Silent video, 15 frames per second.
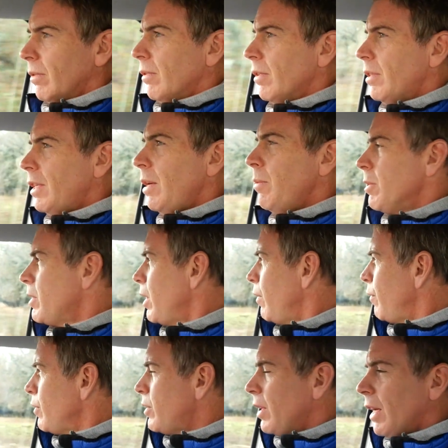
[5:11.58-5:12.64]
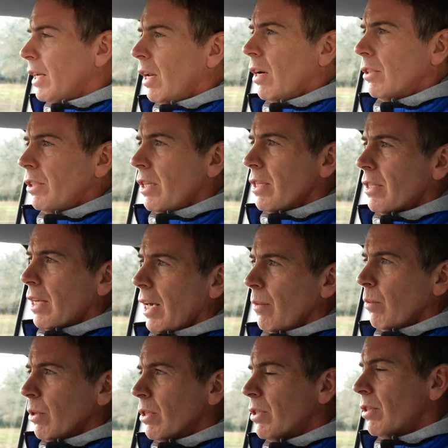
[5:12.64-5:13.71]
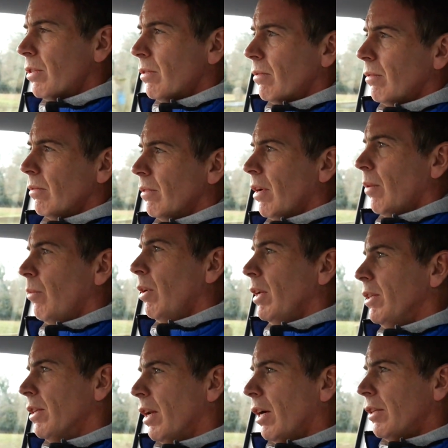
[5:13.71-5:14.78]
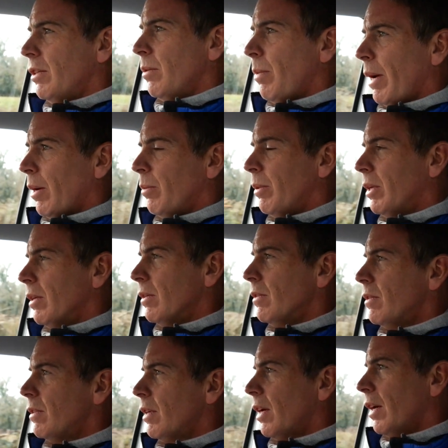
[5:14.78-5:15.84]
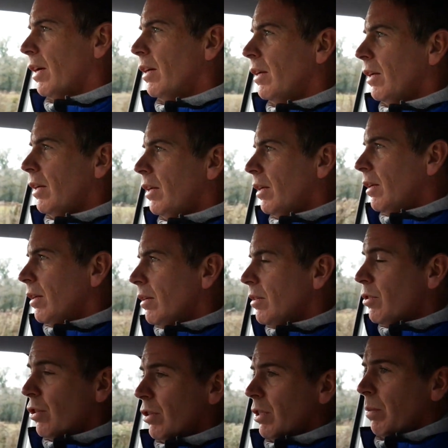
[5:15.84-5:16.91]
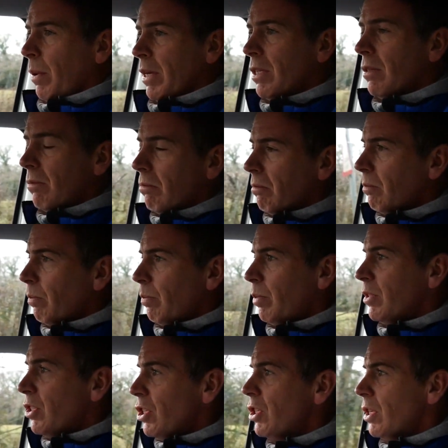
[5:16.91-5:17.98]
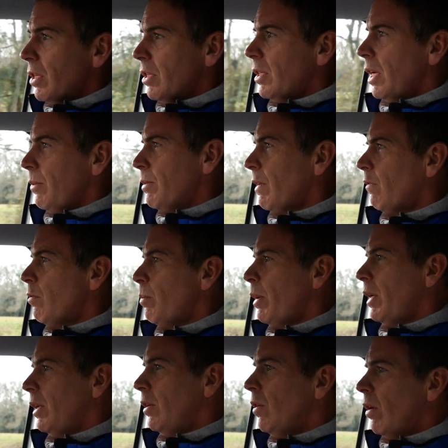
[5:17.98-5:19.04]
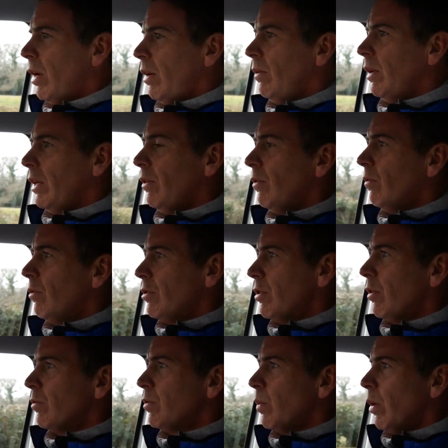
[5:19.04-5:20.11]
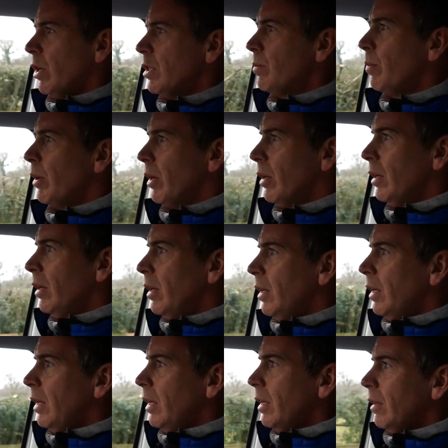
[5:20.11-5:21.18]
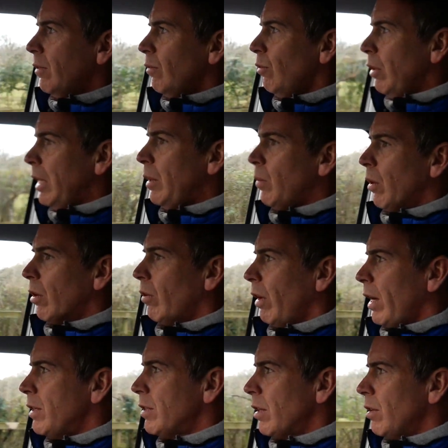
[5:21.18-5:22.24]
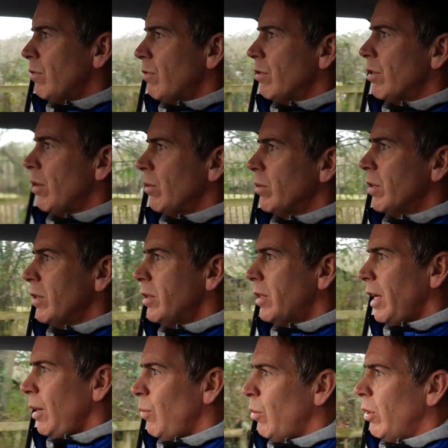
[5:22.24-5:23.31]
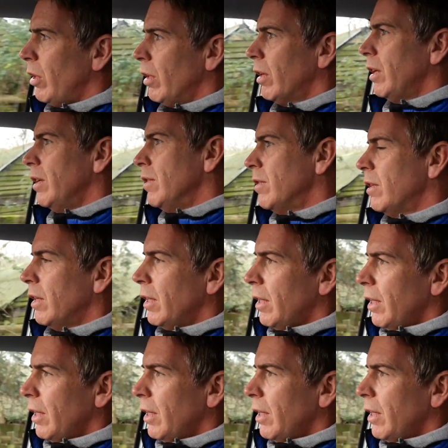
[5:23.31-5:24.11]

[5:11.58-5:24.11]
The team itself has stayed largely the same, which I'm really delighted about, because it's just the best position the team's ever been in, not only results-wise, but really what creates those results is teamwork, is